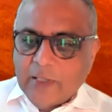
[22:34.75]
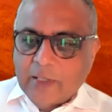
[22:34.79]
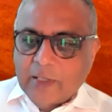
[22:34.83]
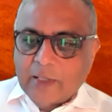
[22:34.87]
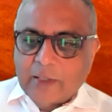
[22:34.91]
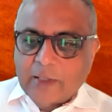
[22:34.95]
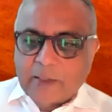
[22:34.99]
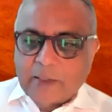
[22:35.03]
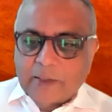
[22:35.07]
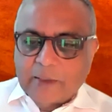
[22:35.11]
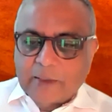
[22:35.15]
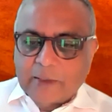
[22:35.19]

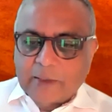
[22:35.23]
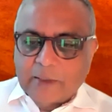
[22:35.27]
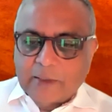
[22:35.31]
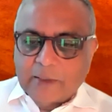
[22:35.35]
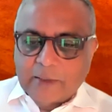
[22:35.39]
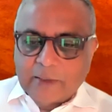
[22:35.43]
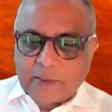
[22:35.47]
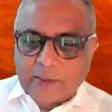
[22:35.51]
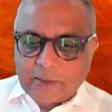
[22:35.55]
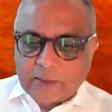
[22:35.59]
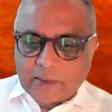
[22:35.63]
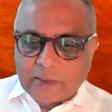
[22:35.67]

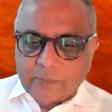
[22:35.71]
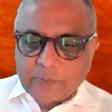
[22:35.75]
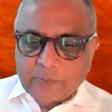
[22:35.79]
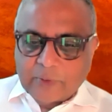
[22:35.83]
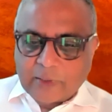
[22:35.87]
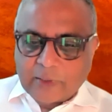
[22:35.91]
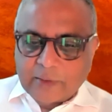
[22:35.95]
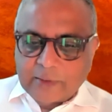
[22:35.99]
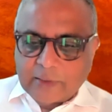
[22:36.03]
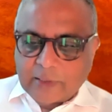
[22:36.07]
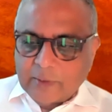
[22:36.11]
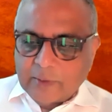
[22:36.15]

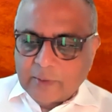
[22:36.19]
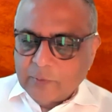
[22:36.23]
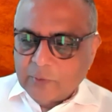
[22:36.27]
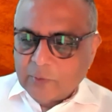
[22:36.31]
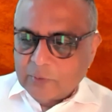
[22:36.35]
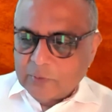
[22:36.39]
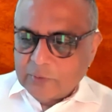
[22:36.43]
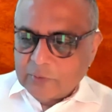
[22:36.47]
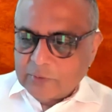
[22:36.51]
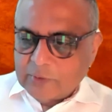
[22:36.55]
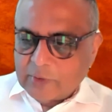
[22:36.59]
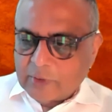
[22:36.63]
I'm
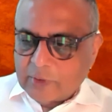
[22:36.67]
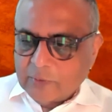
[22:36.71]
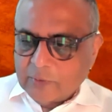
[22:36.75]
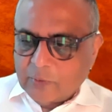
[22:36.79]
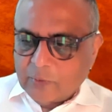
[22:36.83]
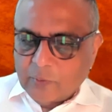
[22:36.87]
going to now